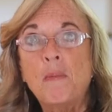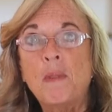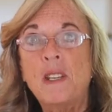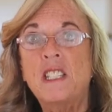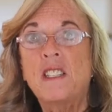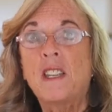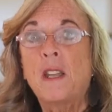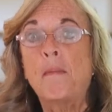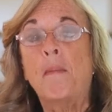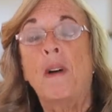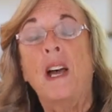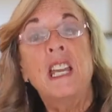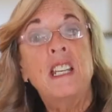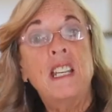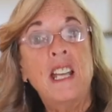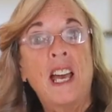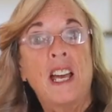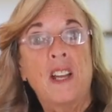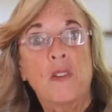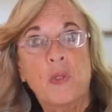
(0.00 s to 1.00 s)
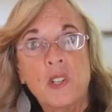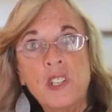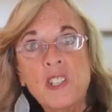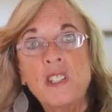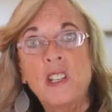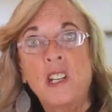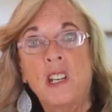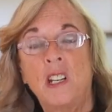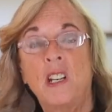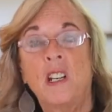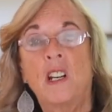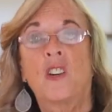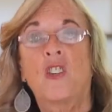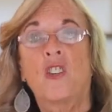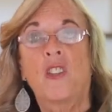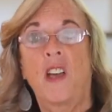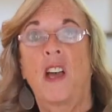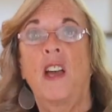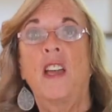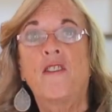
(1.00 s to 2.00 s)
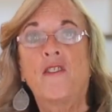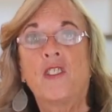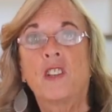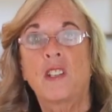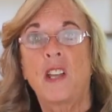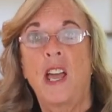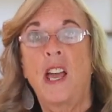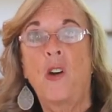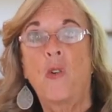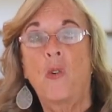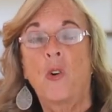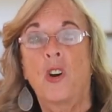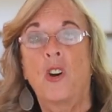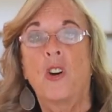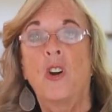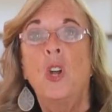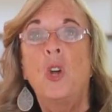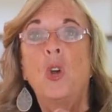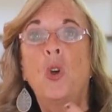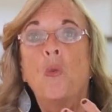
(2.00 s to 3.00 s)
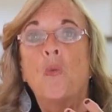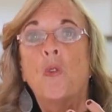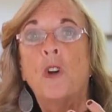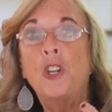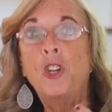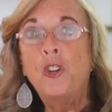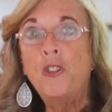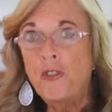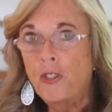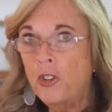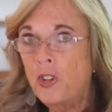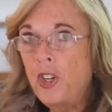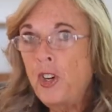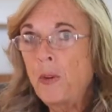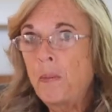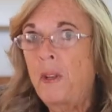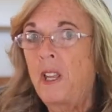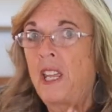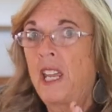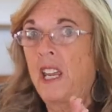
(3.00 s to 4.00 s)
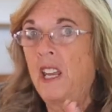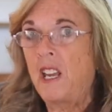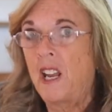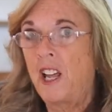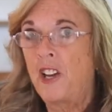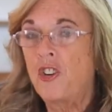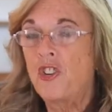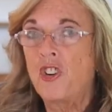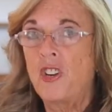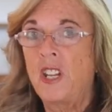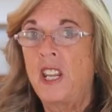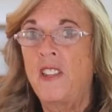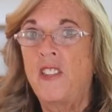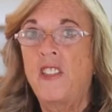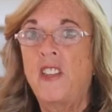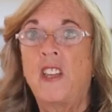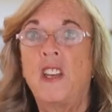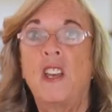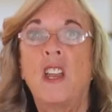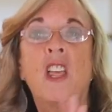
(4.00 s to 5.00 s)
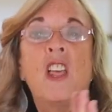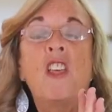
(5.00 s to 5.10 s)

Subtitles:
He said, "My dad was standing under the Eiffel Tower when you flew your plane underneath it.